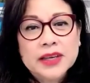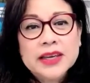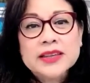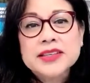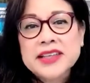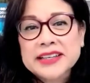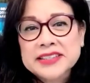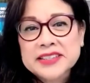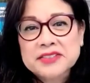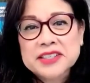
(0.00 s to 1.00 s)
The CITES
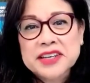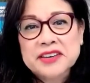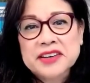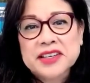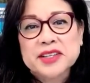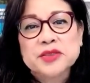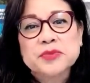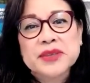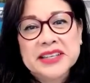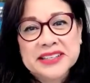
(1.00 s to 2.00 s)
Secretariat is
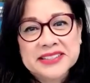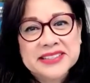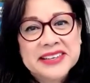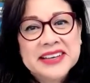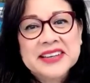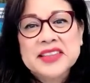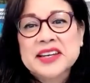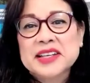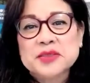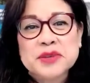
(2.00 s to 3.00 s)
pleased that it
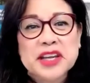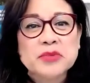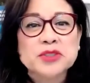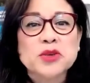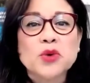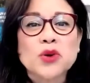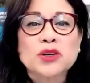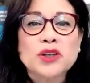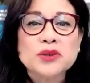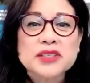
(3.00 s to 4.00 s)
has been able to work
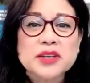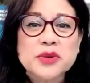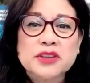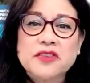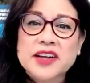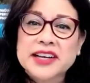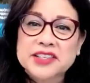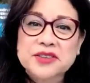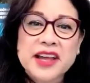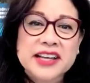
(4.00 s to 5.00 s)
closely with the
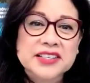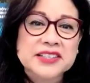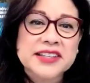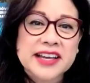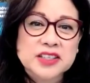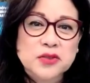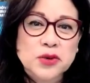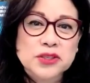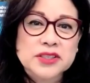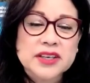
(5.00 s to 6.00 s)
Financial Action Task
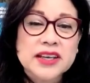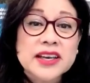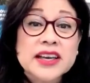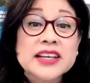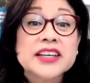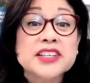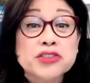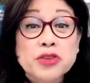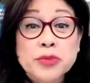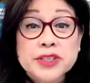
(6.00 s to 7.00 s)
Force,
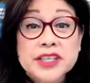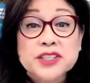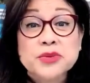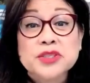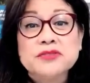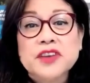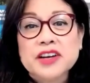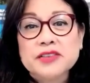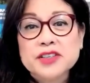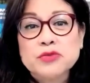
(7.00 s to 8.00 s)
contributing to its
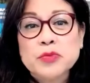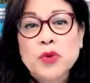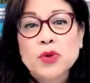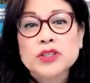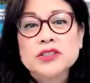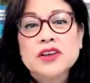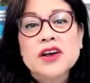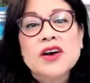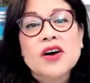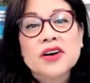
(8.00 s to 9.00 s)
various reports
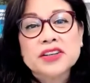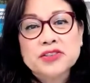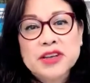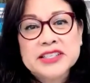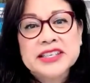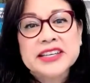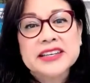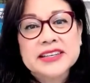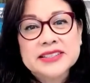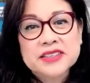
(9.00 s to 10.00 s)
on addressing
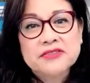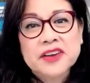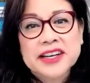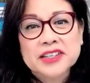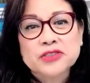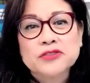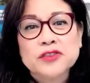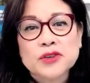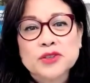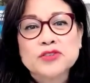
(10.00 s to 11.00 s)
illicit financial
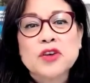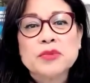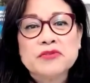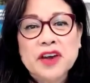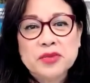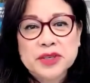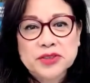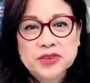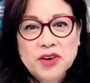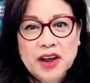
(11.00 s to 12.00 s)
flows from environmental
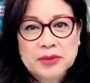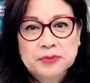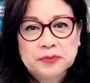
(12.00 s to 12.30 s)
crime.